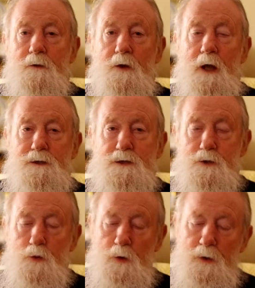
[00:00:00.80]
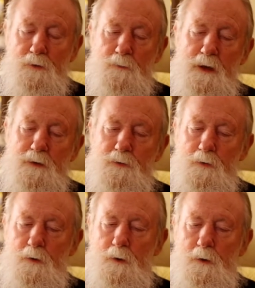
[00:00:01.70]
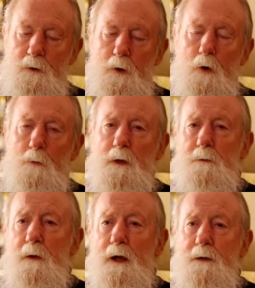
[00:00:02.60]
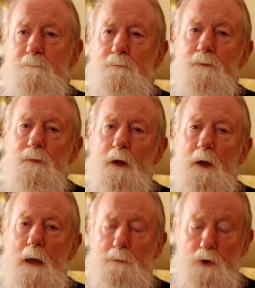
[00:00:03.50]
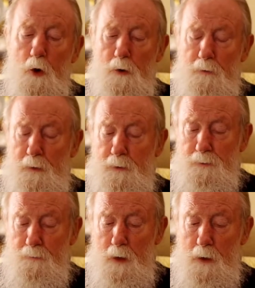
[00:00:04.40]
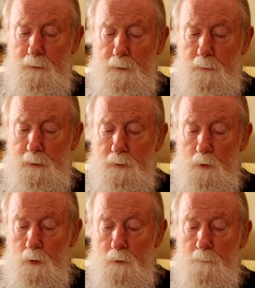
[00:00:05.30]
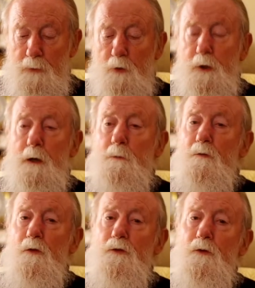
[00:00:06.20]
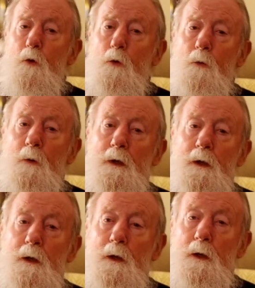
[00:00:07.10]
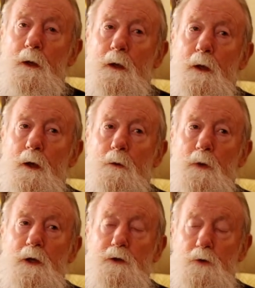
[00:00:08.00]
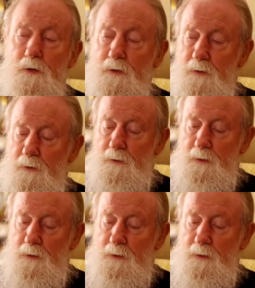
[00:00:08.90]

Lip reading: Tonight's talk is based on a homily by Abba Dorotheos of Gaza. It's called Building Up of the Soul. He uses